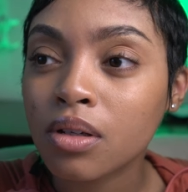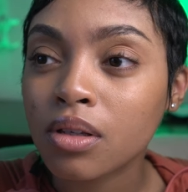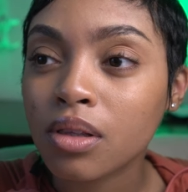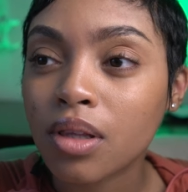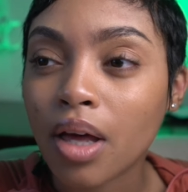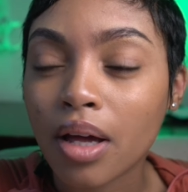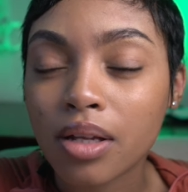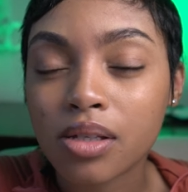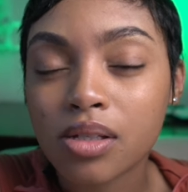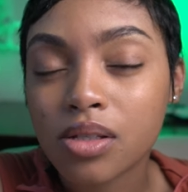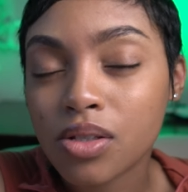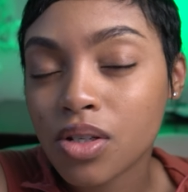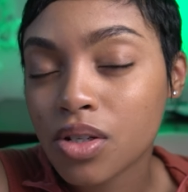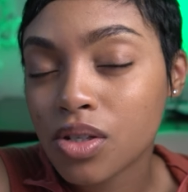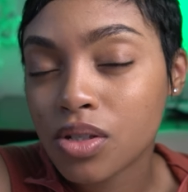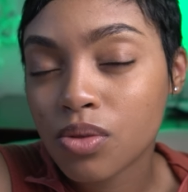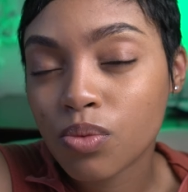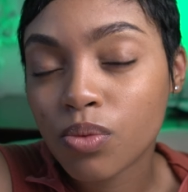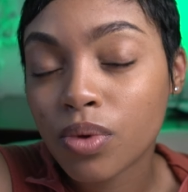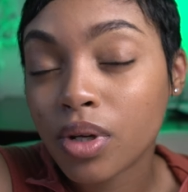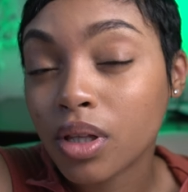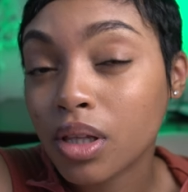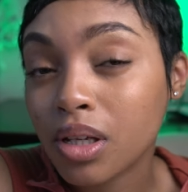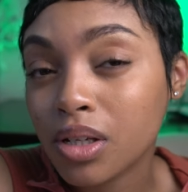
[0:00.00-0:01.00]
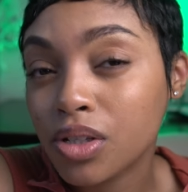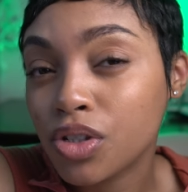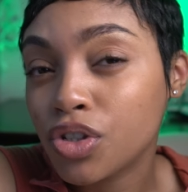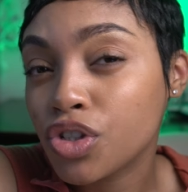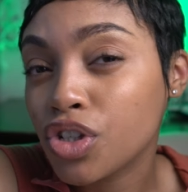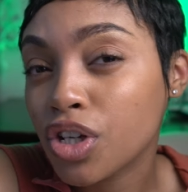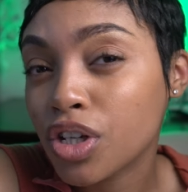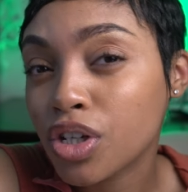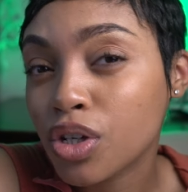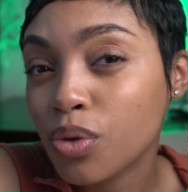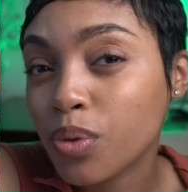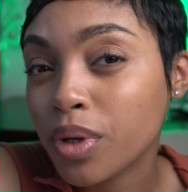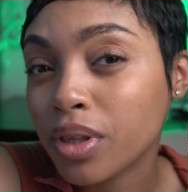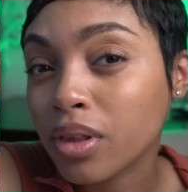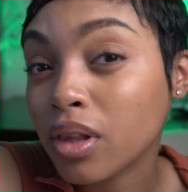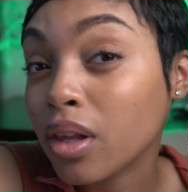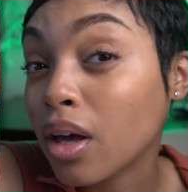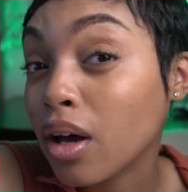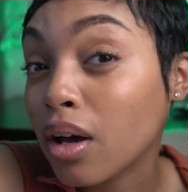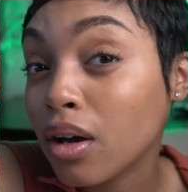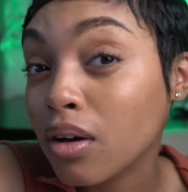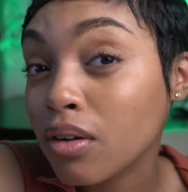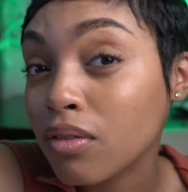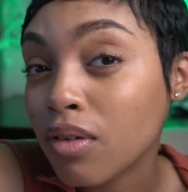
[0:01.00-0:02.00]
that's just really genuine
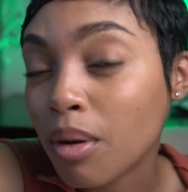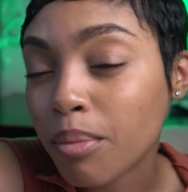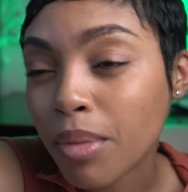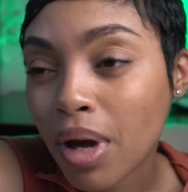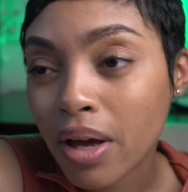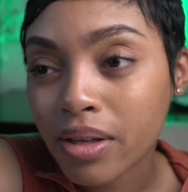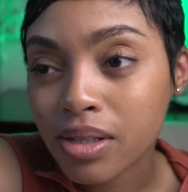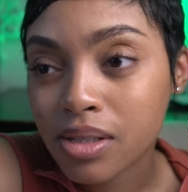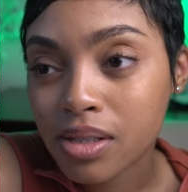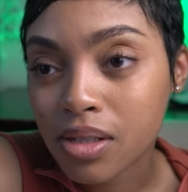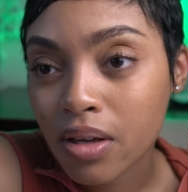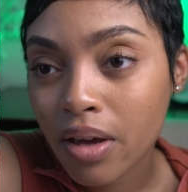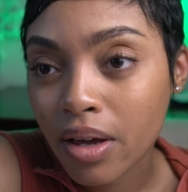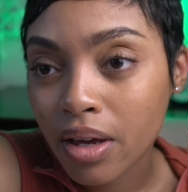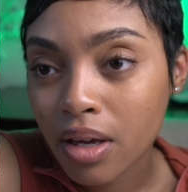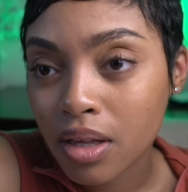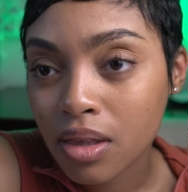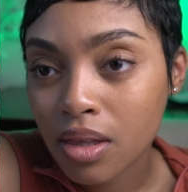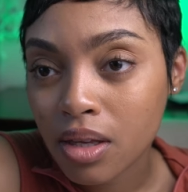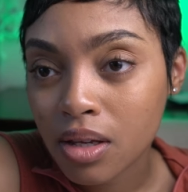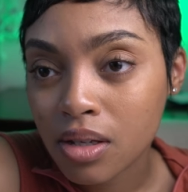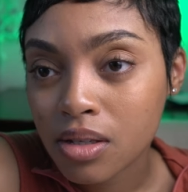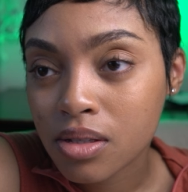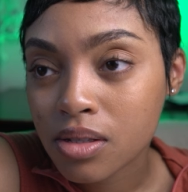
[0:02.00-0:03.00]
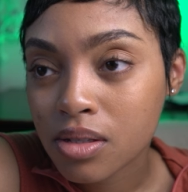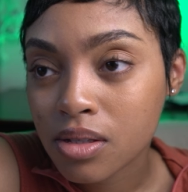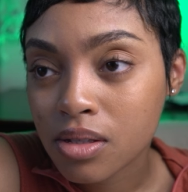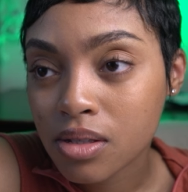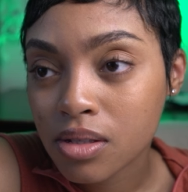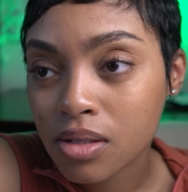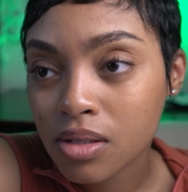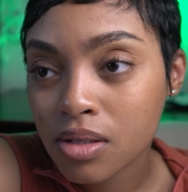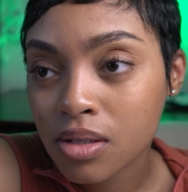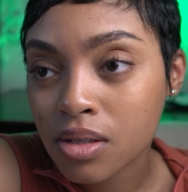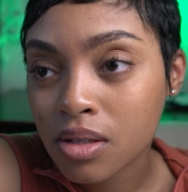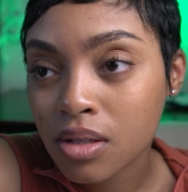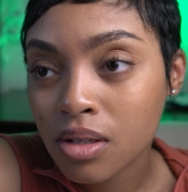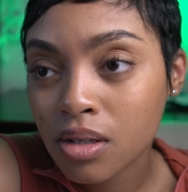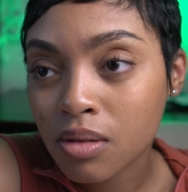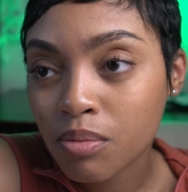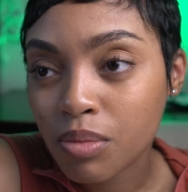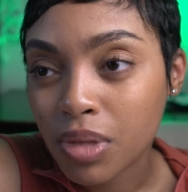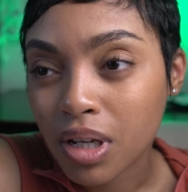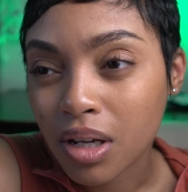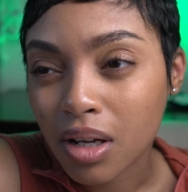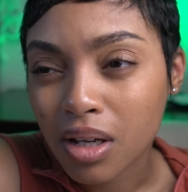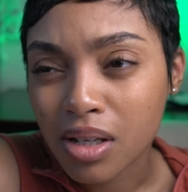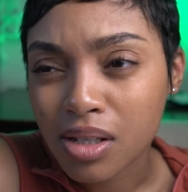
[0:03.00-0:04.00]
love. I'm not saying this
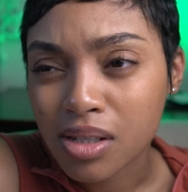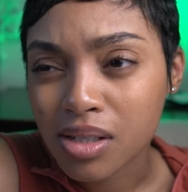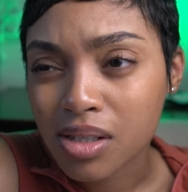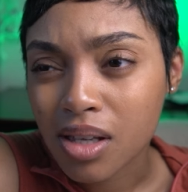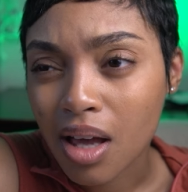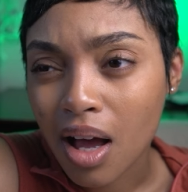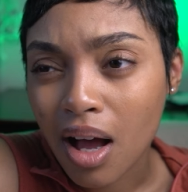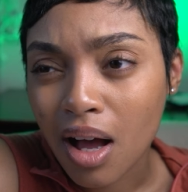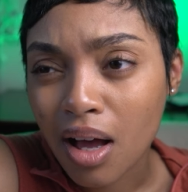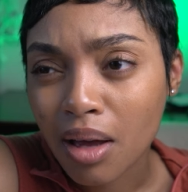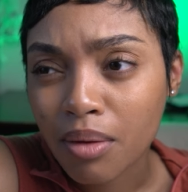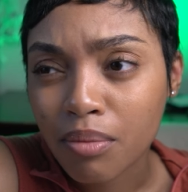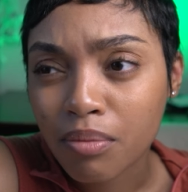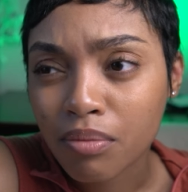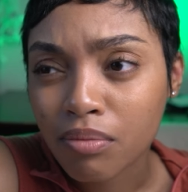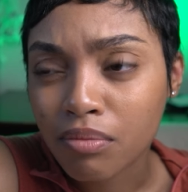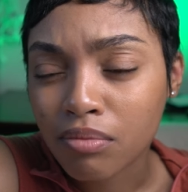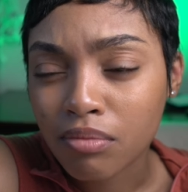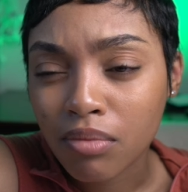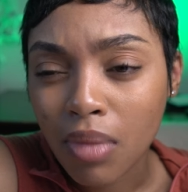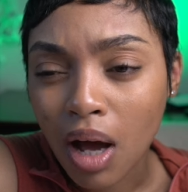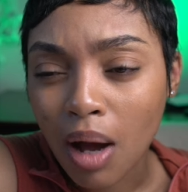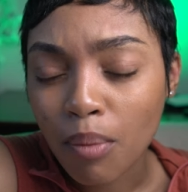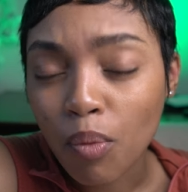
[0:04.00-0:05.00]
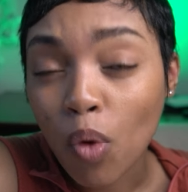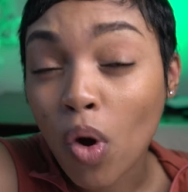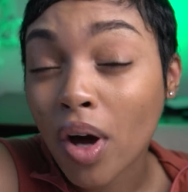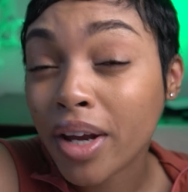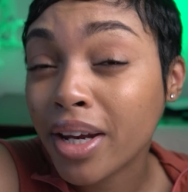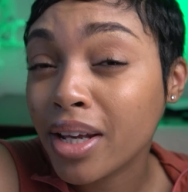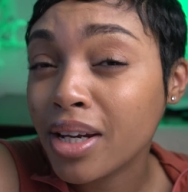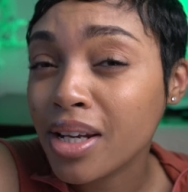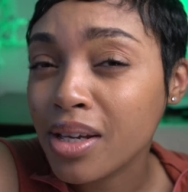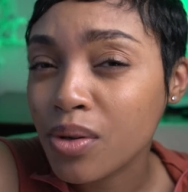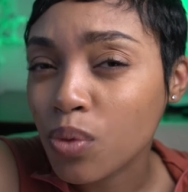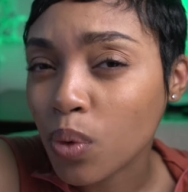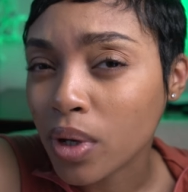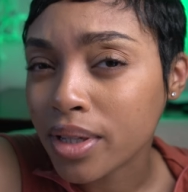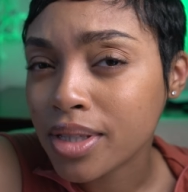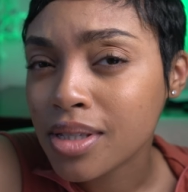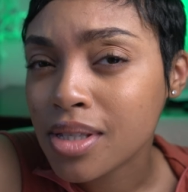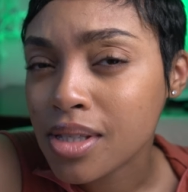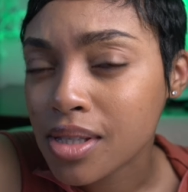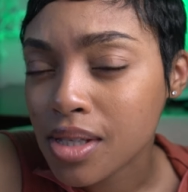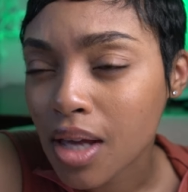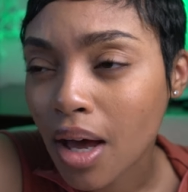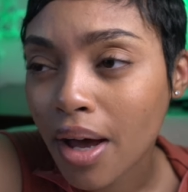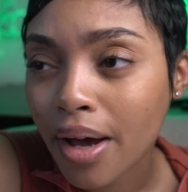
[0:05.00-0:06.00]
because I'm I'm on
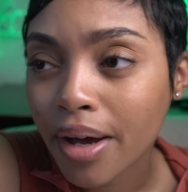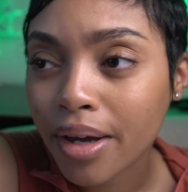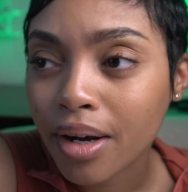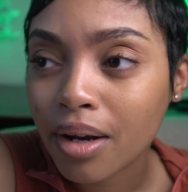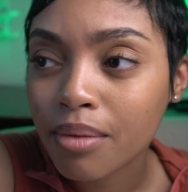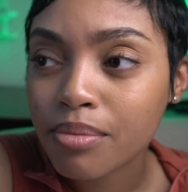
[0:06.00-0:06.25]
anyone's side.